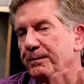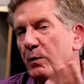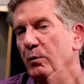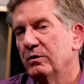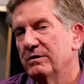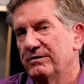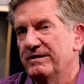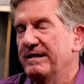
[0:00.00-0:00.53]

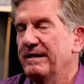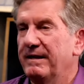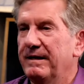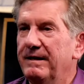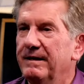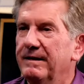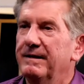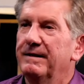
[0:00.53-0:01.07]
We'll
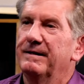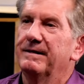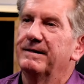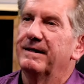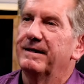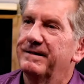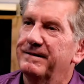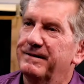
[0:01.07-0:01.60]
see,
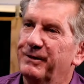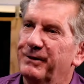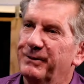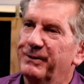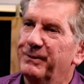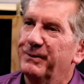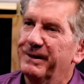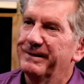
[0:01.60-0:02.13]

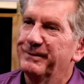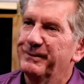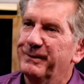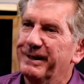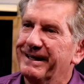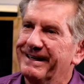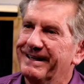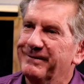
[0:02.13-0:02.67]

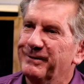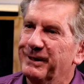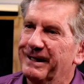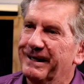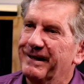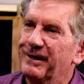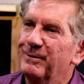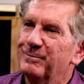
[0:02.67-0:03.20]
what
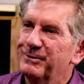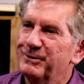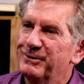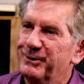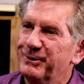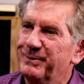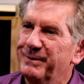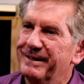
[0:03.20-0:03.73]
it comes
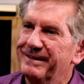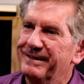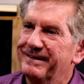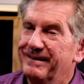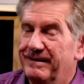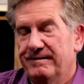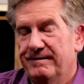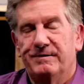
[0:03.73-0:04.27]
to, but
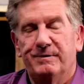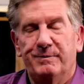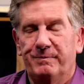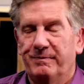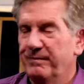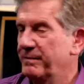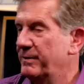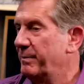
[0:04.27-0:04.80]
the
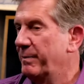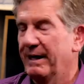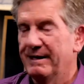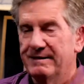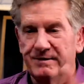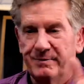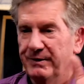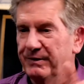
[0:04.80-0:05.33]

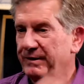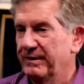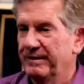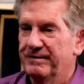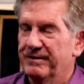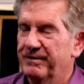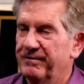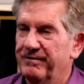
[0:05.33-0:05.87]

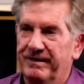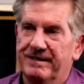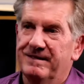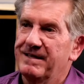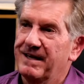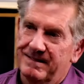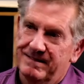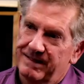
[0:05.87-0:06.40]
possibilities are
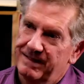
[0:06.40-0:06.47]
fantastic.